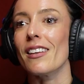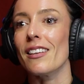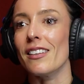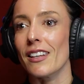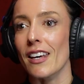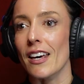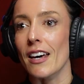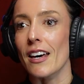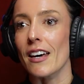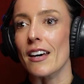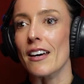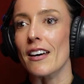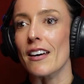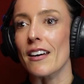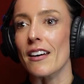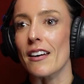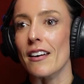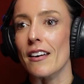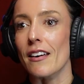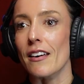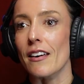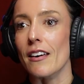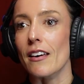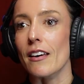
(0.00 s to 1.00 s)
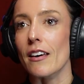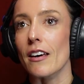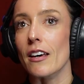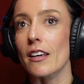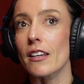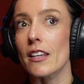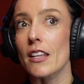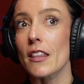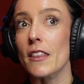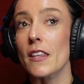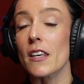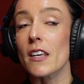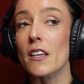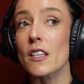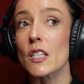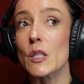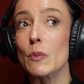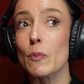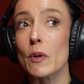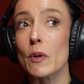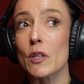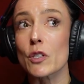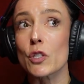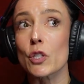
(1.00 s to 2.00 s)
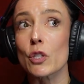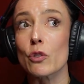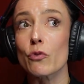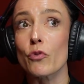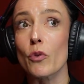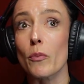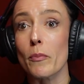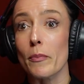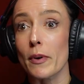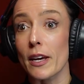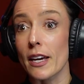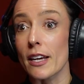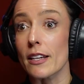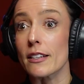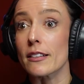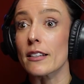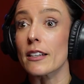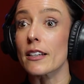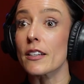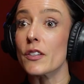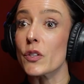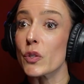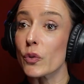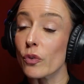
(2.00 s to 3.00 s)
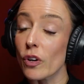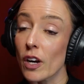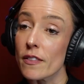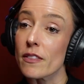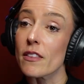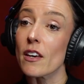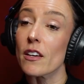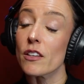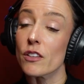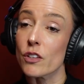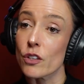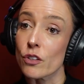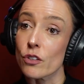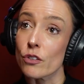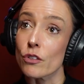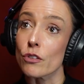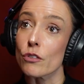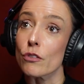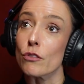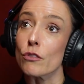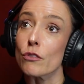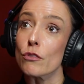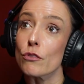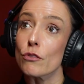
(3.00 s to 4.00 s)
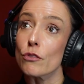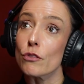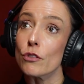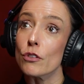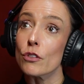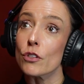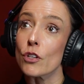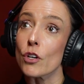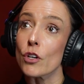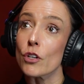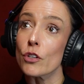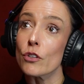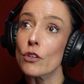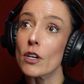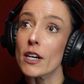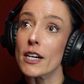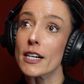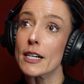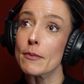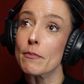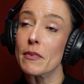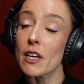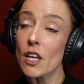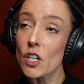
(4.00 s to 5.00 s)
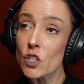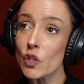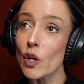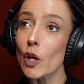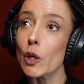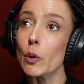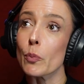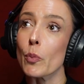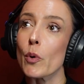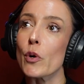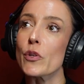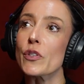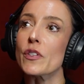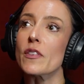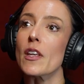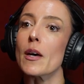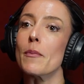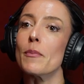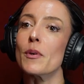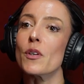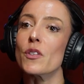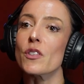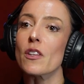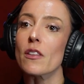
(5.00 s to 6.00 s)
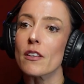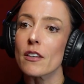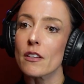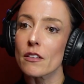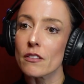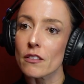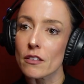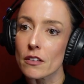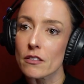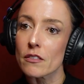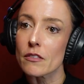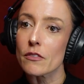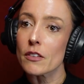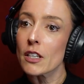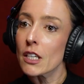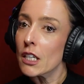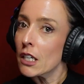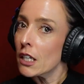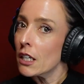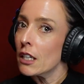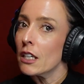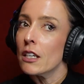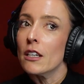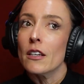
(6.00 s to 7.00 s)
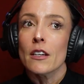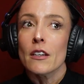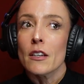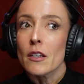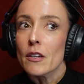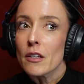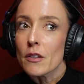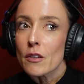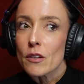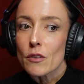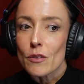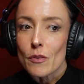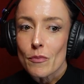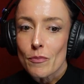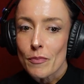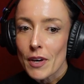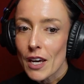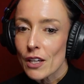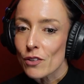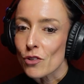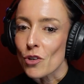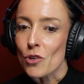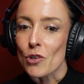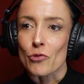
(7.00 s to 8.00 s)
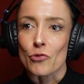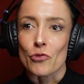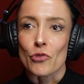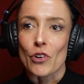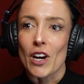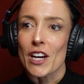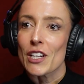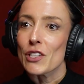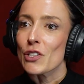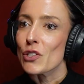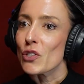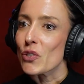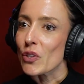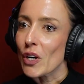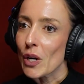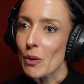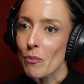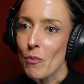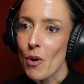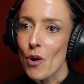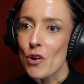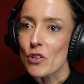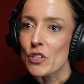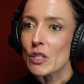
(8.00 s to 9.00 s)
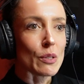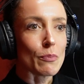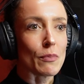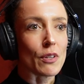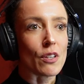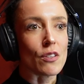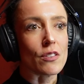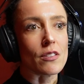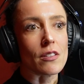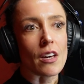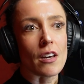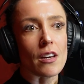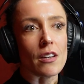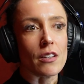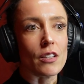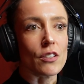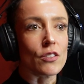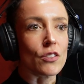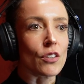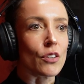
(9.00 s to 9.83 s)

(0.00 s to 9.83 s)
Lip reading: Yeah. And I think especially for men, like, it's great that you educate your boys on that, because I think a lot of men are afraid to show emotion because they,